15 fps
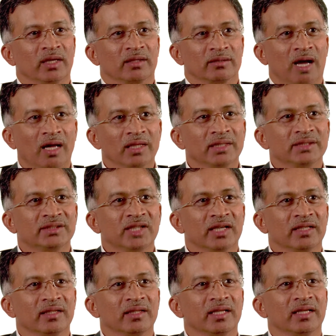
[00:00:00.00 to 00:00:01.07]
acknowledge
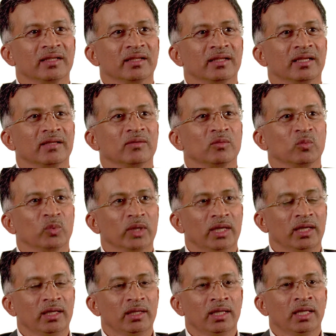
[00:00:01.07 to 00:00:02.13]
that that that
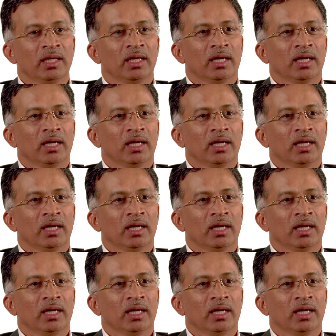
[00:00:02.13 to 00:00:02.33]
we